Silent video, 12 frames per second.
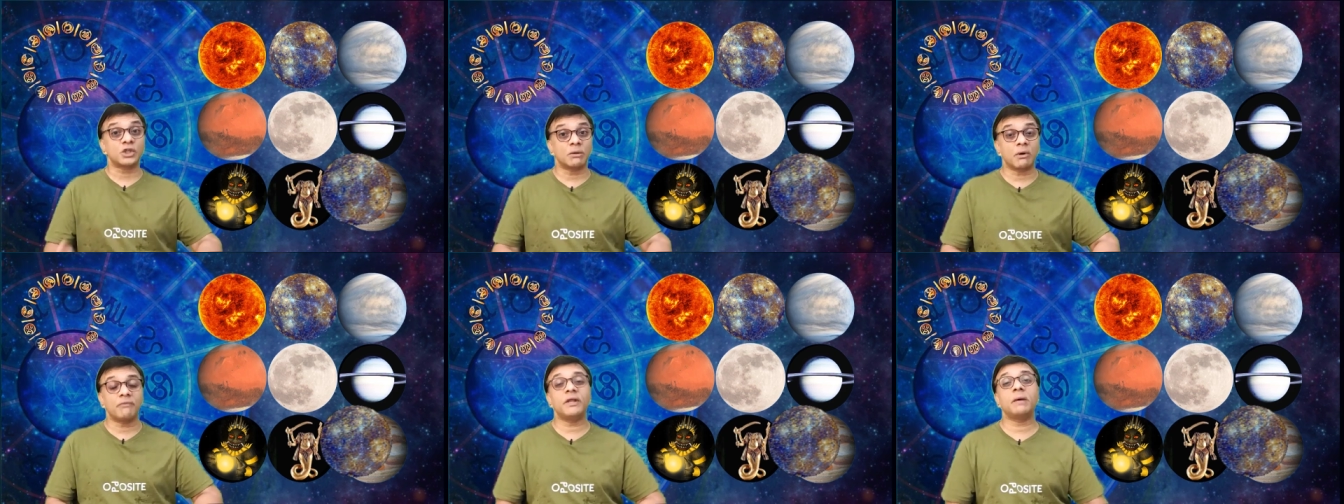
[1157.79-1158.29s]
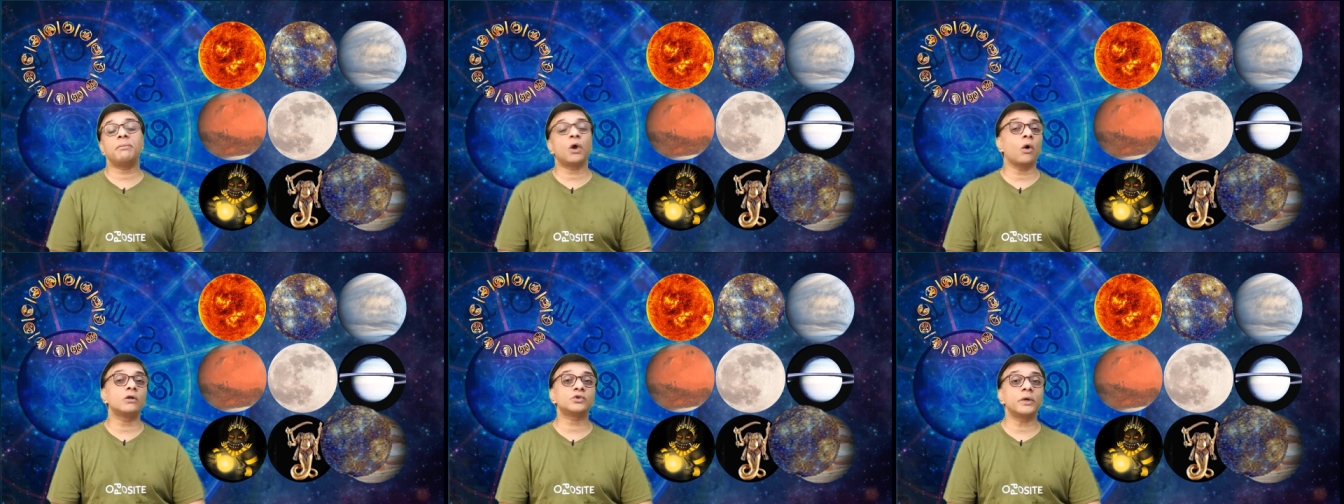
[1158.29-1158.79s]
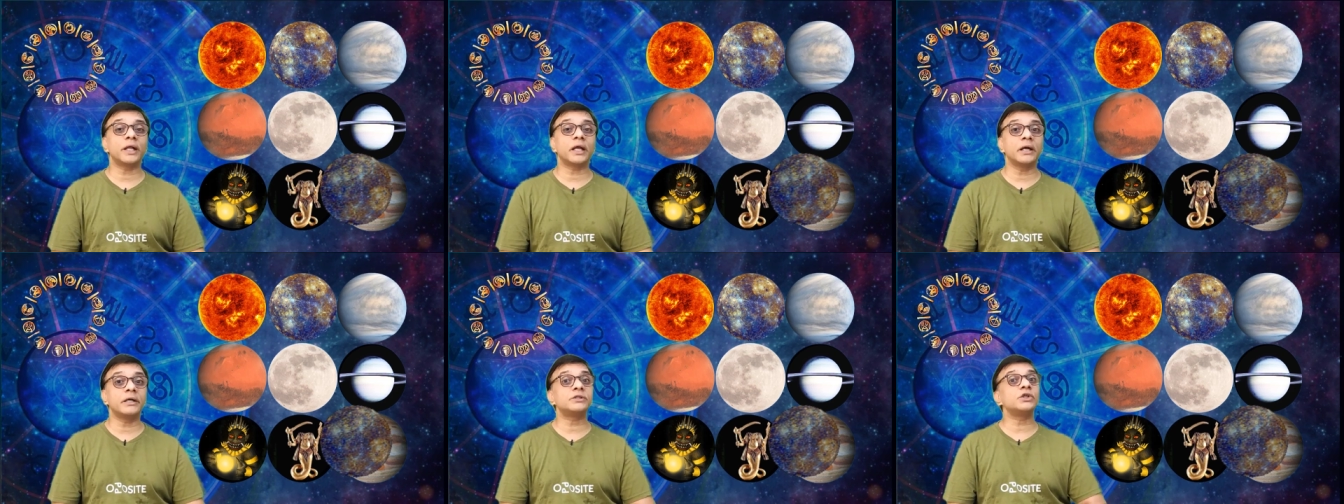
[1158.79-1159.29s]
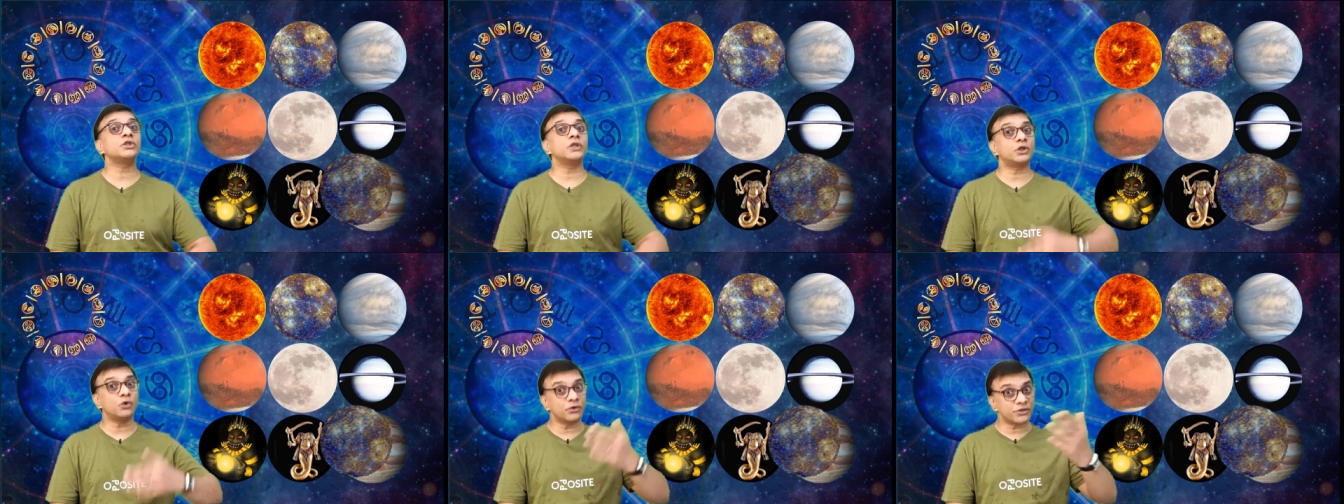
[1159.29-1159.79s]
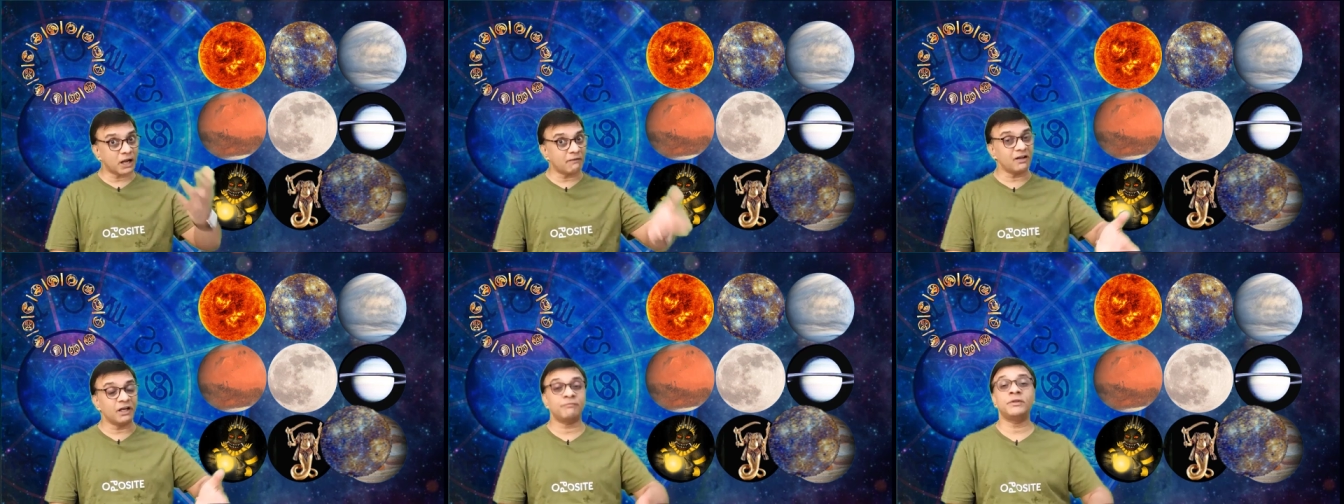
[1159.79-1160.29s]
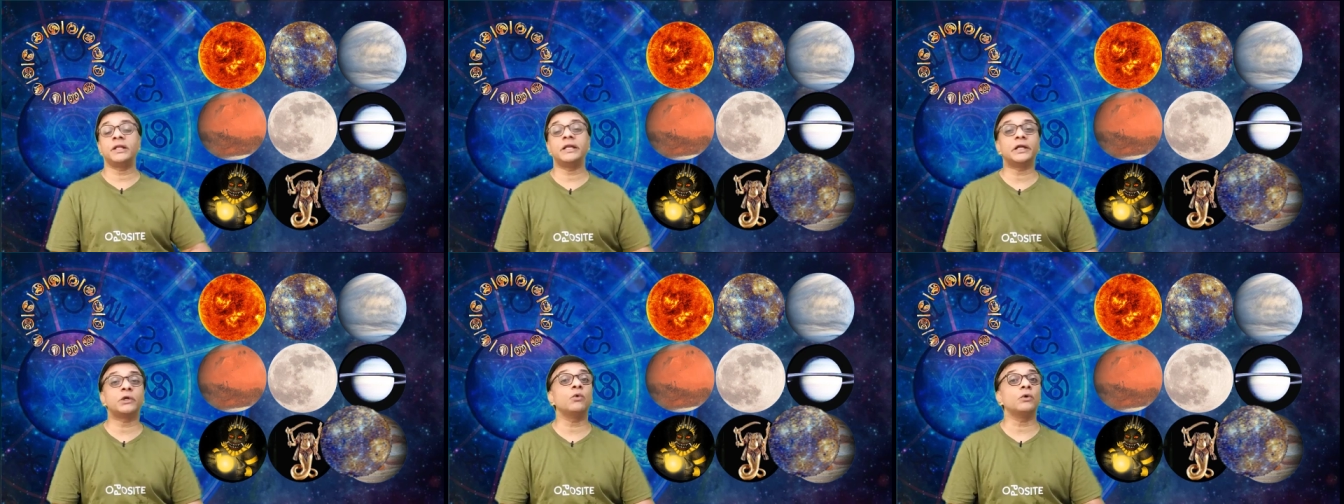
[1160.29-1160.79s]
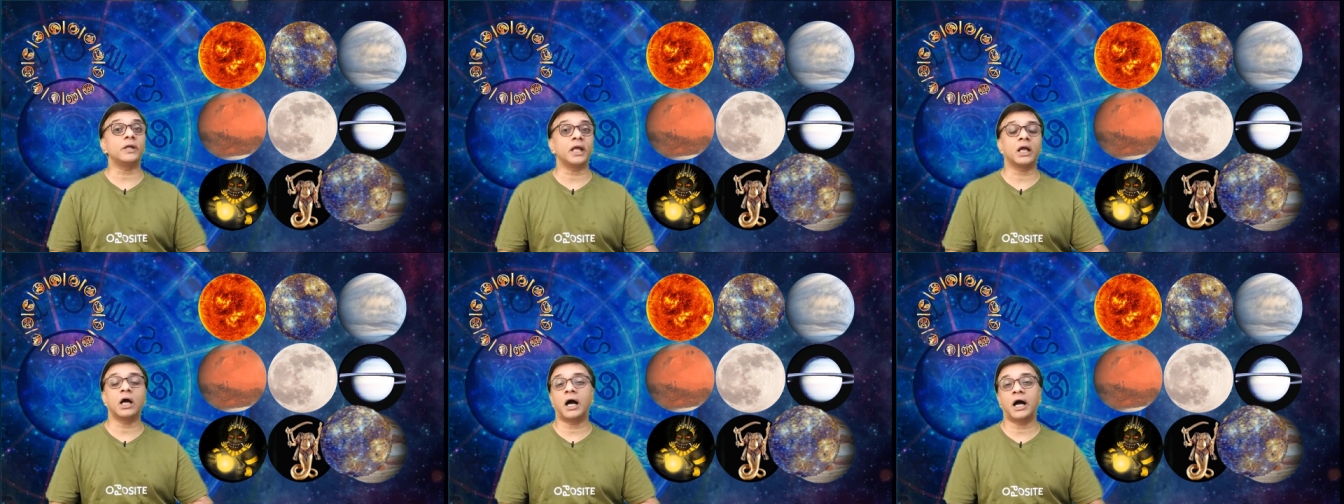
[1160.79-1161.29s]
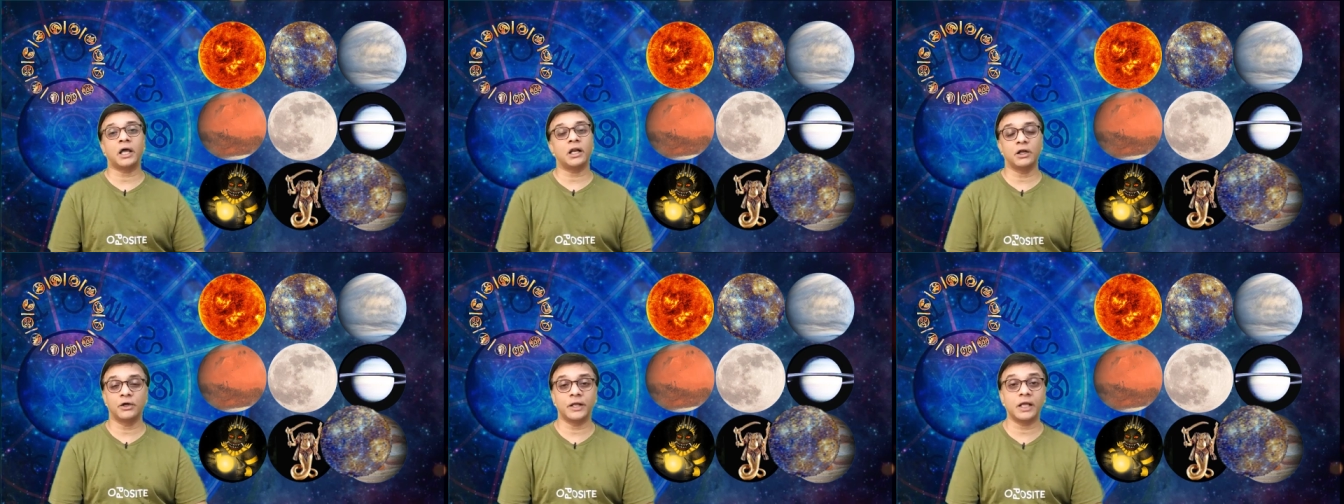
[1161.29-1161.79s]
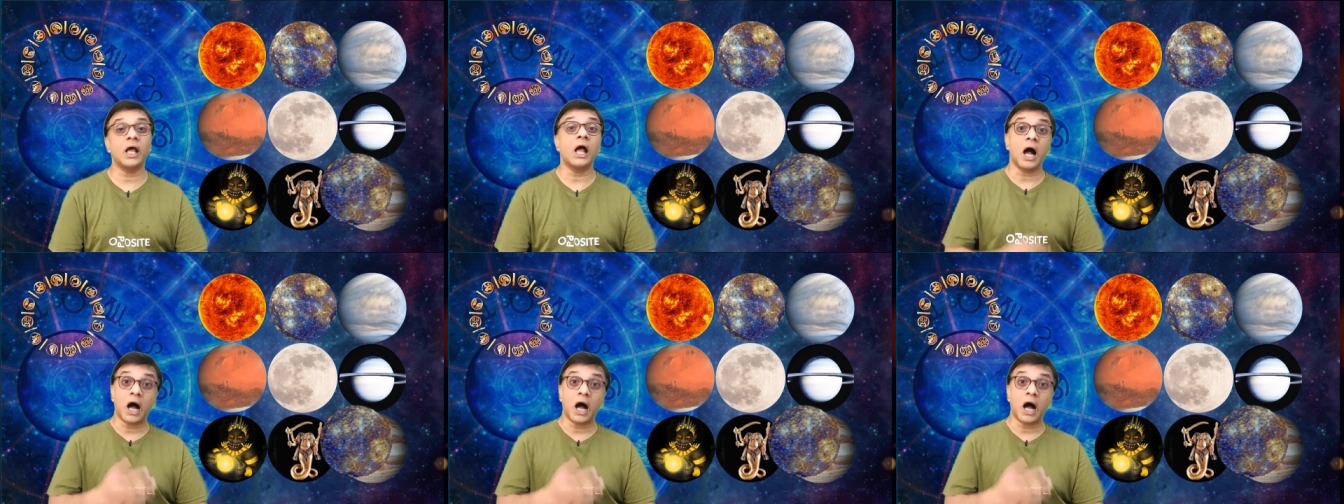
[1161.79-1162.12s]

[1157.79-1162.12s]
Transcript: some of them may also take a decision to travel if they need to take a higher learning